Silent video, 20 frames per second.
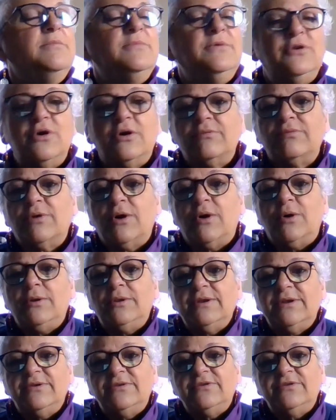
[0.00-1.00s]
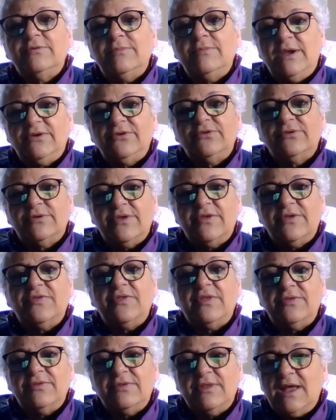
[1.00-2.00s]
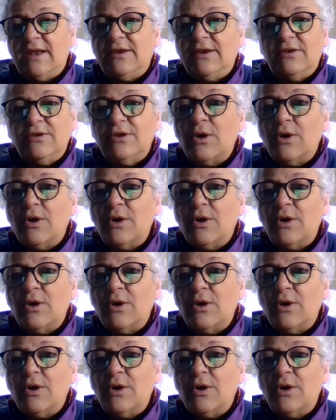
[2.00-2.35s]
Your role is to make sure that